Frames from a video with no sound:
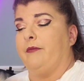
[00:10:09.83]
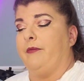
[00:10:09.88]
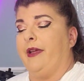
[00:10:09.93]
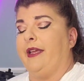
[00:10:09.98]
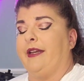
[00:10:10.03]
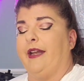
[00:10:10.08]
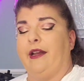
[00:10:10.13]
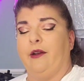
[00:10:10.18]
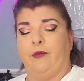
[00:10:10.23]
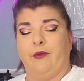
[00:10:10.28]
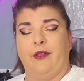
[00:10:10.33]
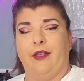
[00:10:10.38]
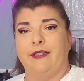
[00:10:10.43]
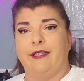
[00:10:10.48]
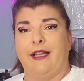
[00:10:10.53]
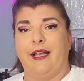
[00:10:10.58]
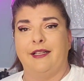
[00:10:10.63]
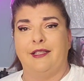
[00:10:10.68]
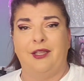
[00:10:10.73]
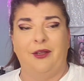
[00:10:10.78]
Man, I
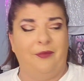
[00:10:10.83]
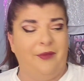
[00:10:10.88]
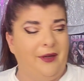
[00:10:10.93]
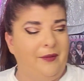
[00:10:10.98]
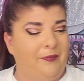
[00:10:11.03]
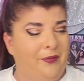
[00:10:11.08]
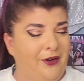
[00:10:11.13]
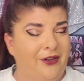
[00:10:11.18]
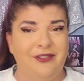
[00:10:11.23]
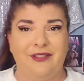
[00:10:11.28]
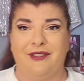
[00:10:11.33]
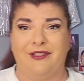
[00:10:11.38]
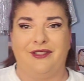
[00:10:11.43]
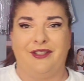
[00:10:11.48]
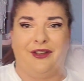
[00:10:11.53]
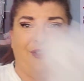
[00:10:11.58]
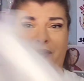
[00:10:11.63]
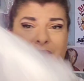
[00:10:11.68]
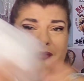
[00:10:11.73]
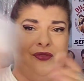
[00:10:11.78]
realize I got so many purses
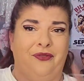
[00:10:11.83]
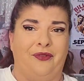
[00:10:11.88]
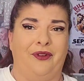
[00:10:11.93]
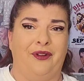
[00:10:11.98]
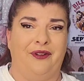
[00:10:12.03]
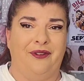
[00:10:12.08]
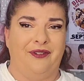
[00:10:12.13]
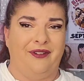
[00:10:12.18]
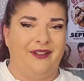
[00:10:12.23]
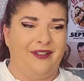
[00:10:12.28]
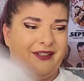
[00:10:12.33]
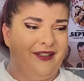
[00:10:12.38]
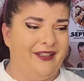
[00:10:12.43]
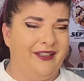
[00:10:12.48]
to go through.